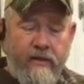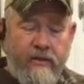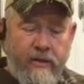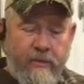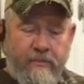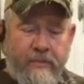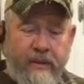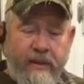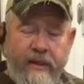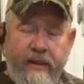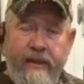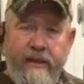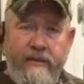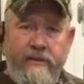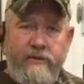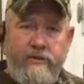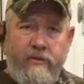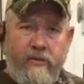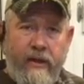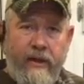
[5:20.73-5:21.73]
you put it in
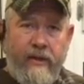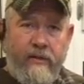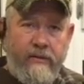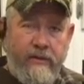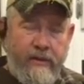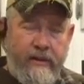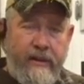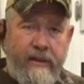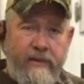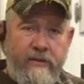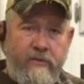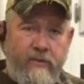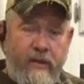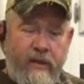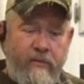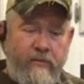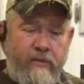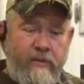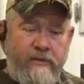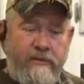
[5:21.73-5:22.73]
the trail, you get it to where
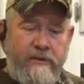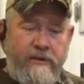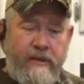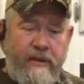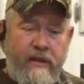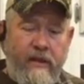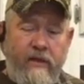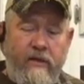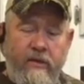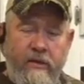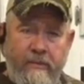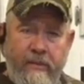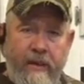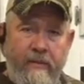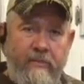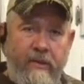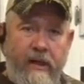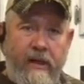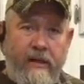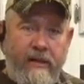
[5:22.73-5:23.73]
it wants to go, you may
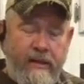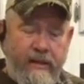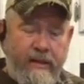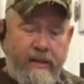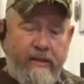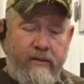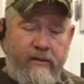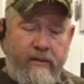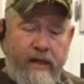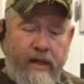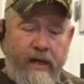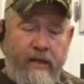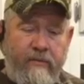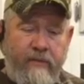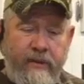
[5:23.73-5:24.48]
block it in or not.